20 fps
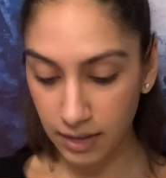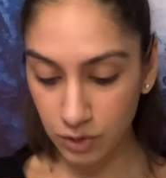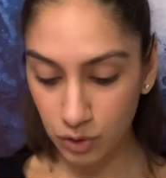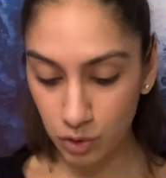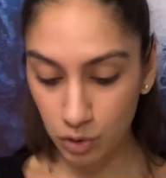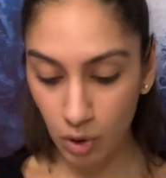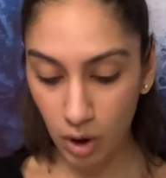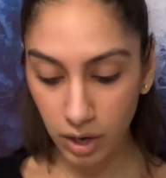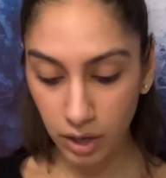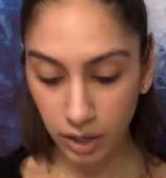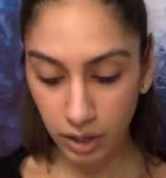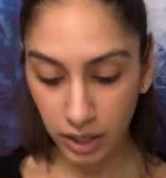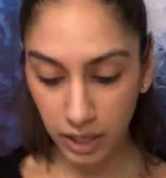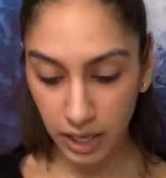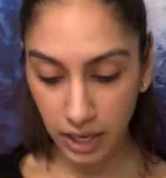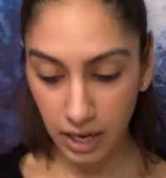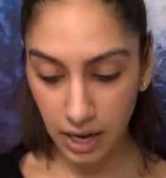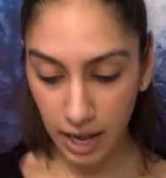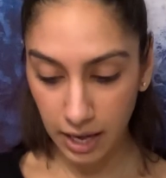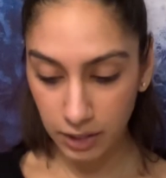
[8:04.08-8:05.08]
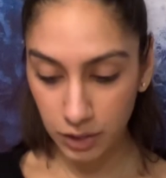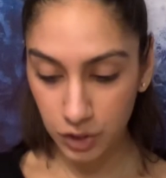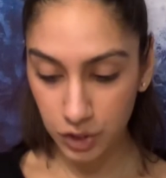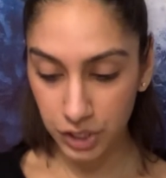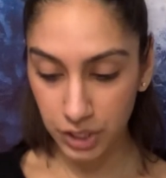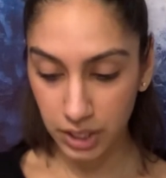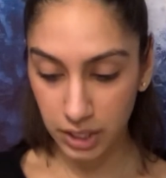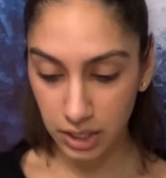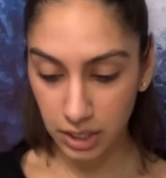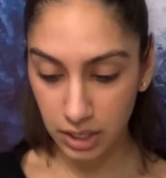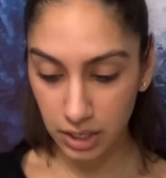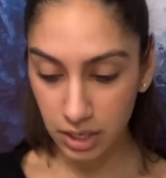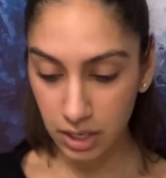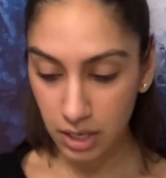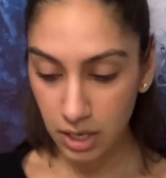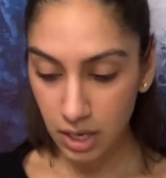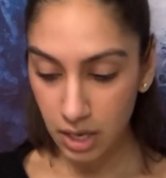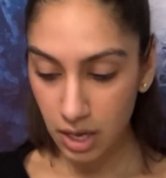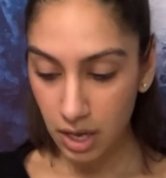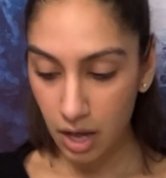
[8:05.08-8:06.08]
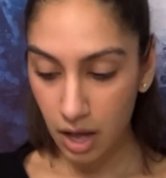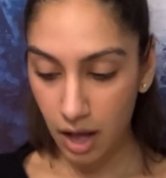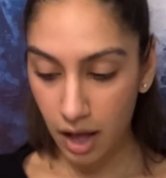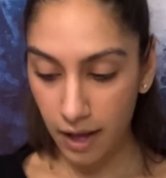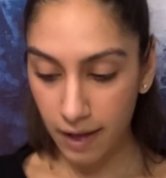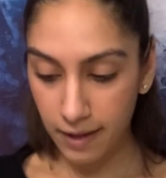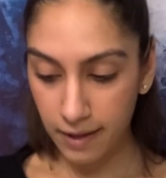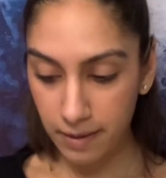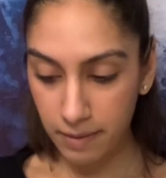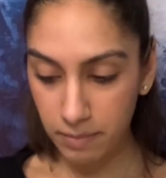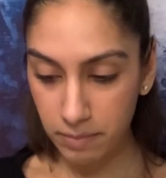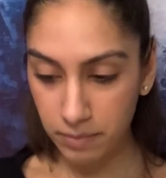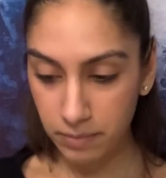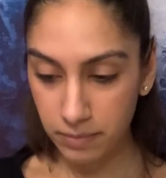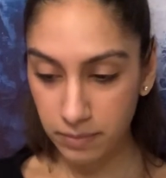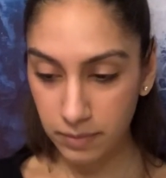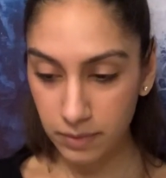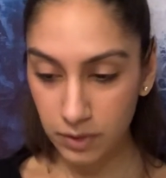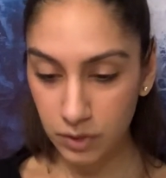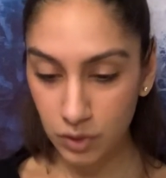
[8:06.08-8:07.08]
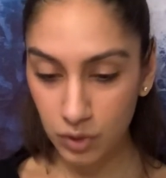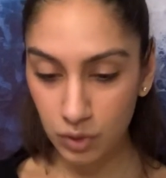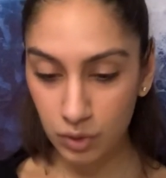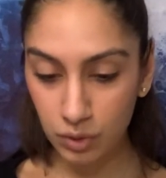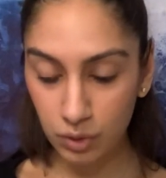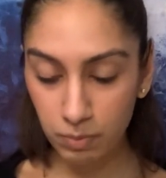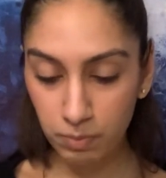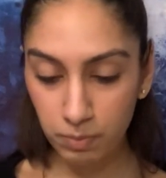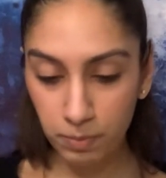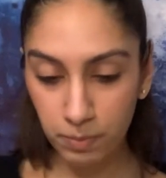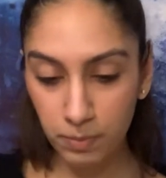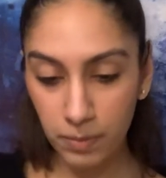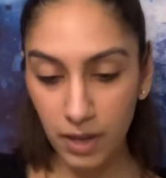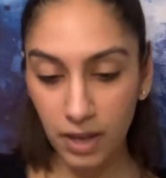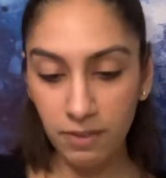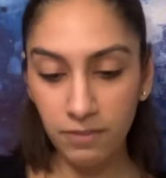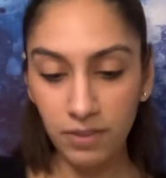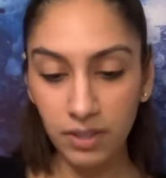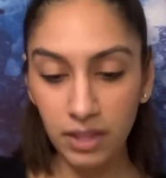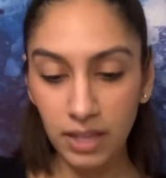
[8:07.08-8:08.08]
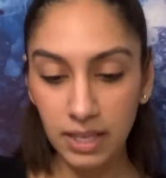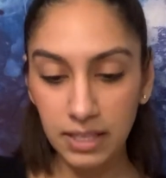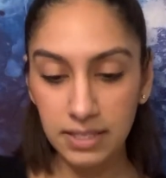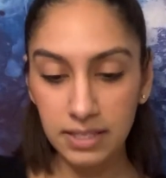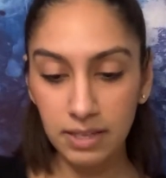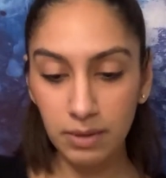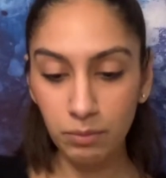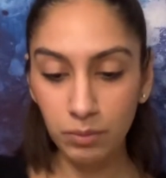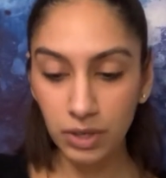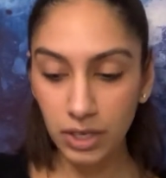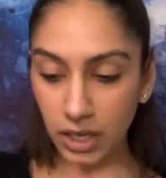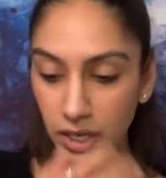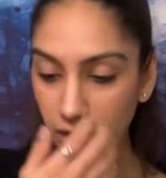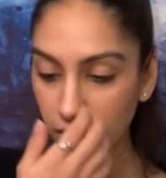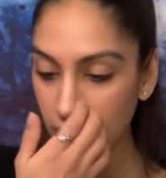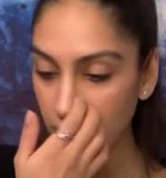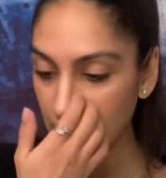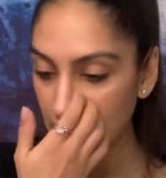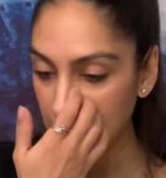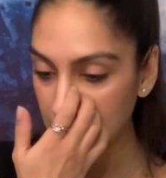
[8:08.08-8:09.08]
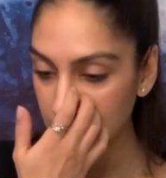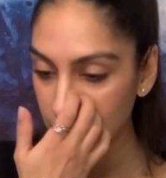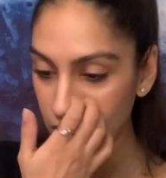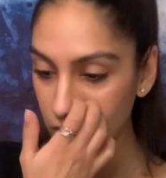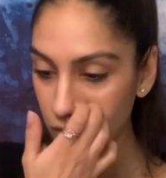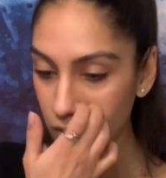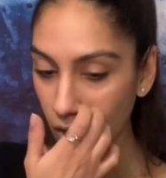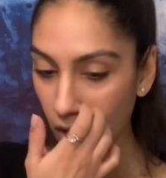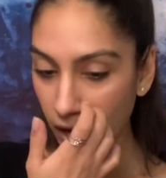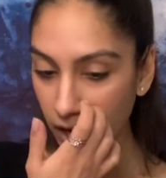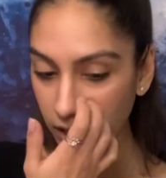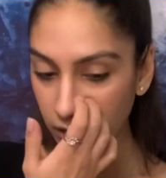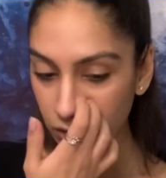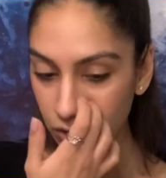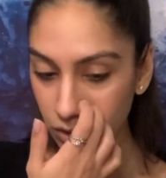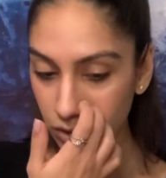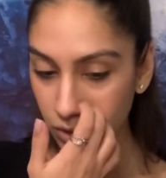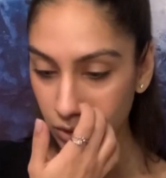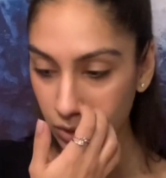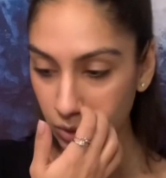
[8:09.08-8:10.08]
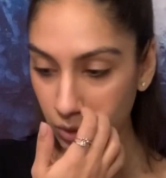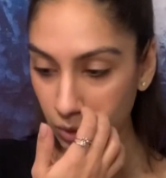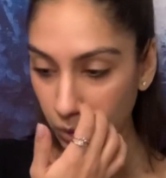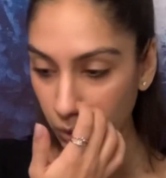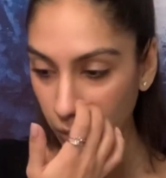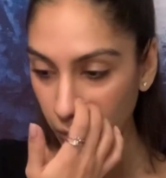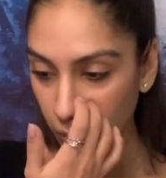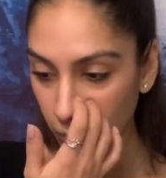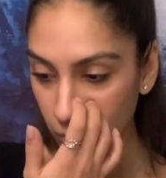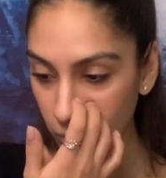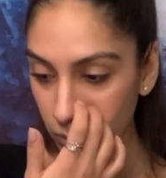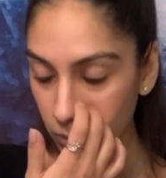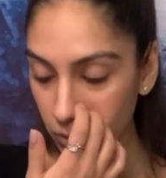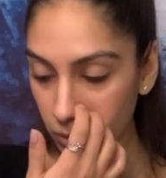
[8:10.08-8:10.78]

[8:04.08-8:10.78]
stronger connection. I feel like someone here is trying to